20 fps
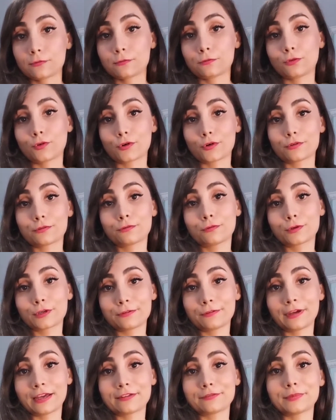for
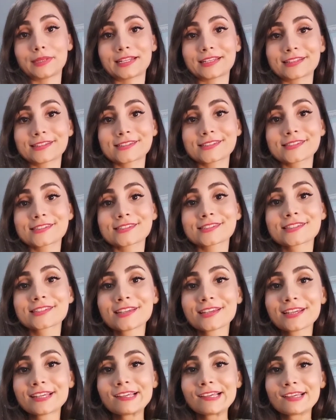45 minutes.
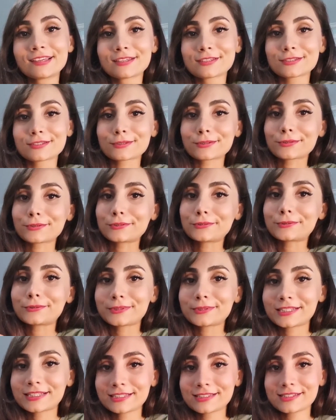So
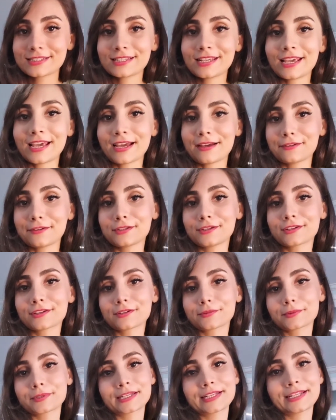let's see how long
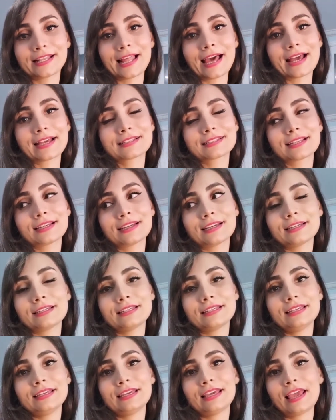I'm going to last.
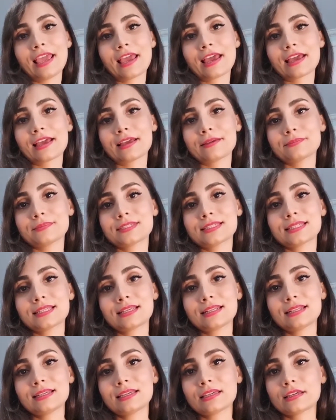I am
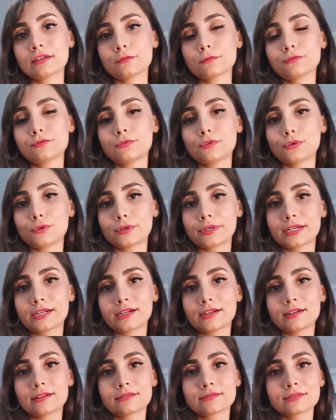setting it
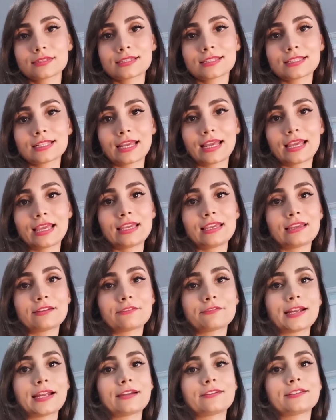for staying
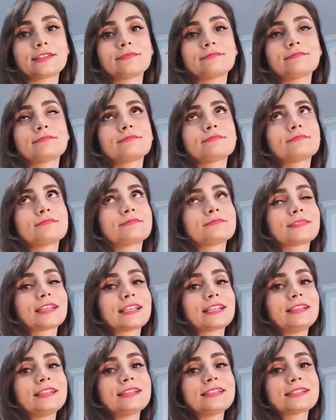around at
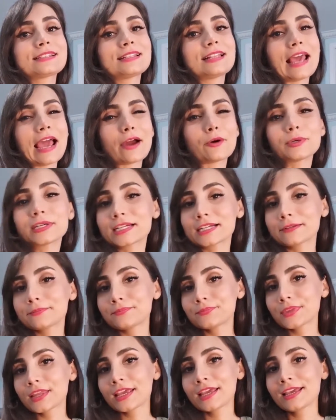least an hour.
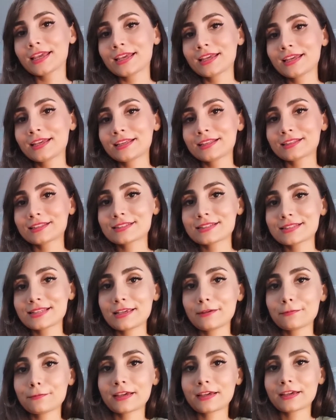Let's see
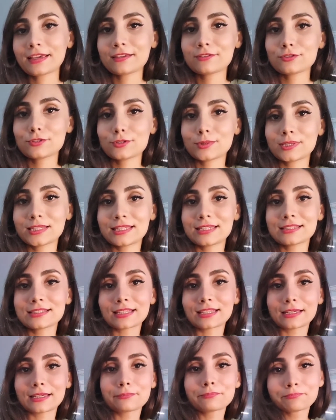if I can do it this
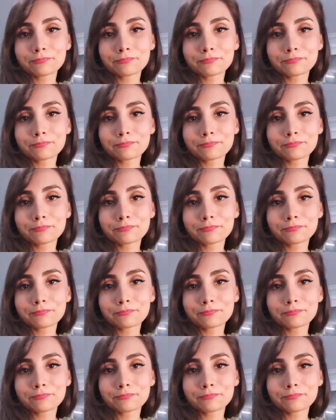time.